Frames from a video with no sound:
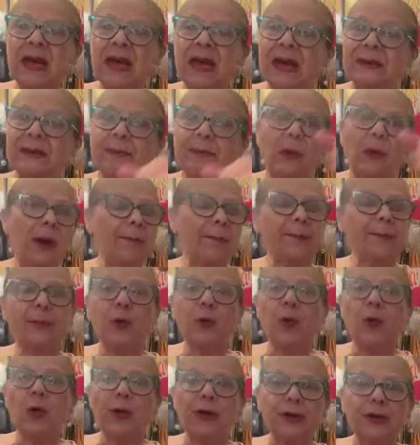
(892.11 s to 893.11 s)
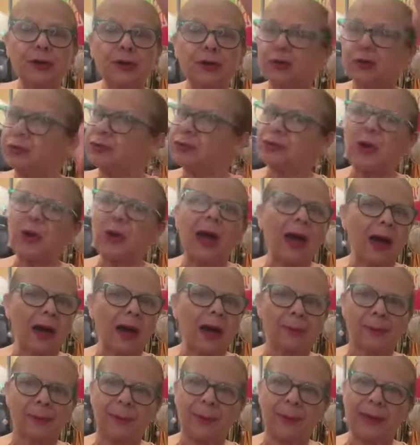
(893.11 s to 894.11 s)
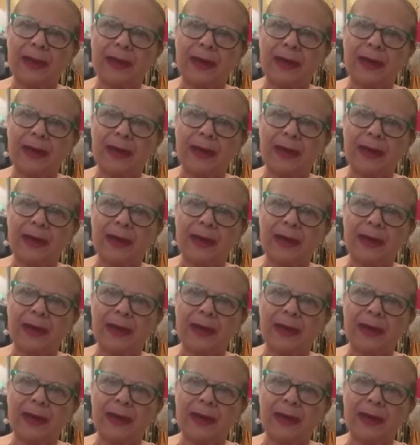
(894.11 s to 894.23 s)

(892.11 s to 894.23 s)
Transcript: at one point you drop.